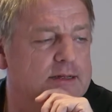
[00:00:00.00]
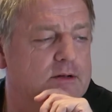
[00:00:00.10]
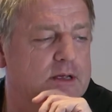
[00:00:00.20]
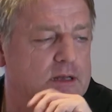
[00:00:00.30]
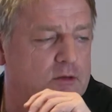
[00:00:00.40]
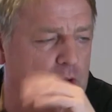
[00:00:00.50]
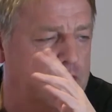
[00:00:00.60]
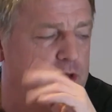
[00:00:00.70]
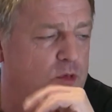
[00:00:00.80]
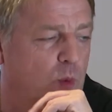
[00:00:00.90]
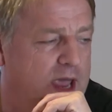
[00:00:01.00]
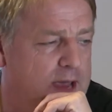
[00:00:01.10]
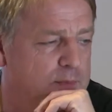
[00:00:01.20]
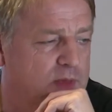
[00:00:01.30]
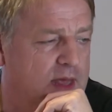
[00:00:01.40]
in a rigorous
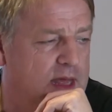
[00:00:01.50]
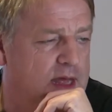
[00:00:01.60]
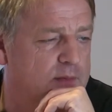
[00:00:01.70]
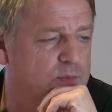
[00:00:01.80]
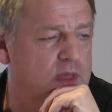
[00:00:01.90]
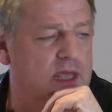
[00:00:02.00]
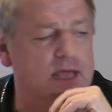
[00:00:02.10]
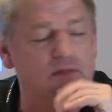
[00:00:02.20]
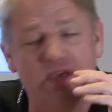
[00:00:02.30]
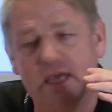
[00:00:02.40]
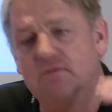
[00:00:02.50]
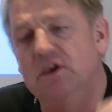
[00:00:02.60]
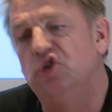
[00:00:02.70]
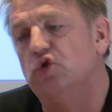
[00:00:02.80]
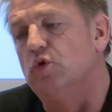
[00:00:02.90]
way, and then
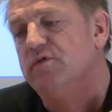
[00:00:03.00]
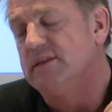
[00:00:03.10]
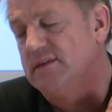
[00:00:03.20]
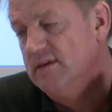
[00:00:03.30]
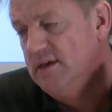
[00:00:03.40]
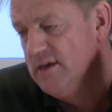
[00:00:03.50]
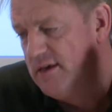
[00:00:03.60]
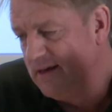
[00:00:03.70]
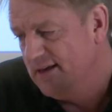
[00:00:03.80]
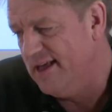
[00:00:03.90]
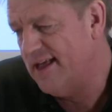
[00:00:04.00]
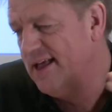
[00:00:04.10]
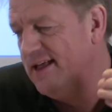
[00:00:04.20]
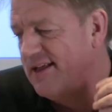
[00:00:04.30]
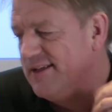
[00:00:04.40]
we do this
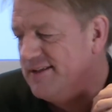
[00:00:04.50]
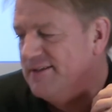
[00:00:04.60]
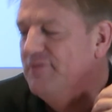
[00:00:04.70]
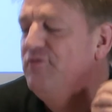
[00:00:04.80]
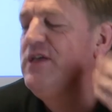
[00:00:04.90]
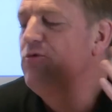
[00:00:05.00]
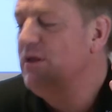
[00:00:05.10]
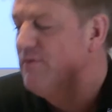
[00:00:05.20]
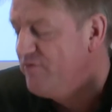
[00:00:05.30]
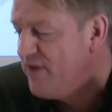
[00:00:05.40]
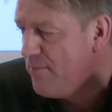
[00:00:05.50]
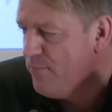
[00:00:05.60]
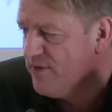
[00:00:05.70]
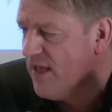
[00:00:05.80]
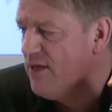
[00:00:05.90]
theory with
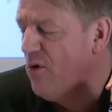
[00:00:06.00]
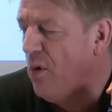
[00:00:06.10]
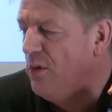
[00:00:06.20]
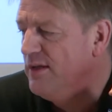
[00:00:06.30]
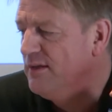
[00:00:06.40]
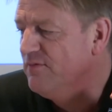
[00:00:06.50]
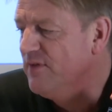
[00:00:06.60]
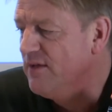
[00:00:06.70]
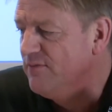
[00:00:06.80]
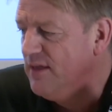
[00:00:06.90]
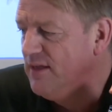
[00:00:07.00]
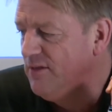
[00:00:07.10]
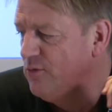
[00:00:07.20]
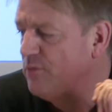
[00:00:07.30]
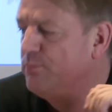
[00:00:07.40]
numbers, I call it, where we
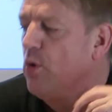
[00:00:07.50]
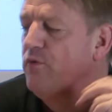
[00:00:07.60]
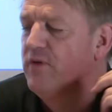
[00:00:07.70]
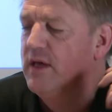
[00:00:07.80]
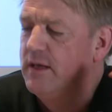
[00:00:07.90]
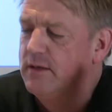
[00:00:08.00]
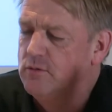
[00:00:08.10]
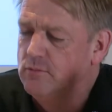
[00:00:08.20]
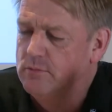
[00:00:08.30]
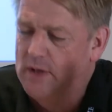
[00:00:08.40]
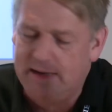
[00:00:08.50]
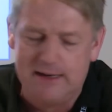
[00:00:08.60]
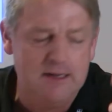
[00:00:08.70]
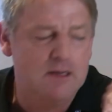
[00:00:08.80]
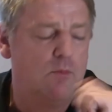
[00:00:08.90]
use both an
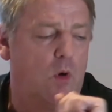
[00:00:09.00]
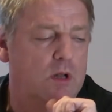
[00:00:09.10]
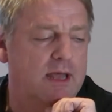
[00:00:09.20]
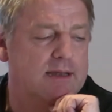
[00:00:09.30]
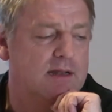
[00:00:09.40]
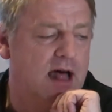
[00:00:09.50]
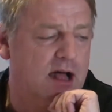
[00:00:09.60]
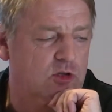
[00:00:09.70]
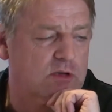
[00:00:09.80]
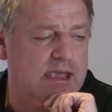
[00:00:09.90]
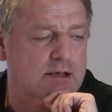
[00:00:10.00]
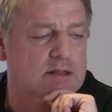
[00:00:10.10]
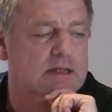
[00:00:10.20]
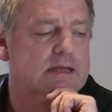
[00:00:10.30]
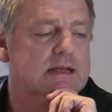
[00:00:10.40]
analytical model and a
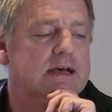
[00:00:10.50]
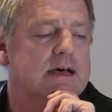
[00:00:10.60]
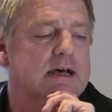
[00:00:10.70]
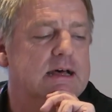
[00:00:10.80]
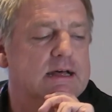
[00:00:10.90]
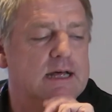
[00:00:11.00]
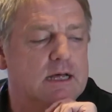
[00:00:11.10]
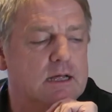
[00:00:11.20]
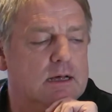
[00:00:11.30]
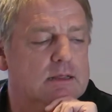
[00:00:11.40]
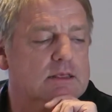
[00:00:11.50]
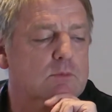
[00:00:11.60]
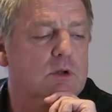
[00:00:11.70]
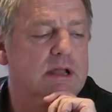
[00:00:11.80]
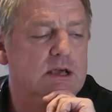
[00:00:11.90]
large-scale
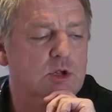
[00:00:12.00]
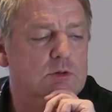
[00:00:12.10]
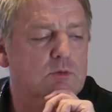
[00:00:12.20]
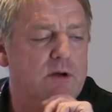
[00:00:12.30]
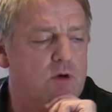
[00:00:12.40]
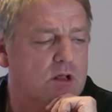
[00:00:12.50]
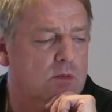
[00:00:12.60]
simulation numerical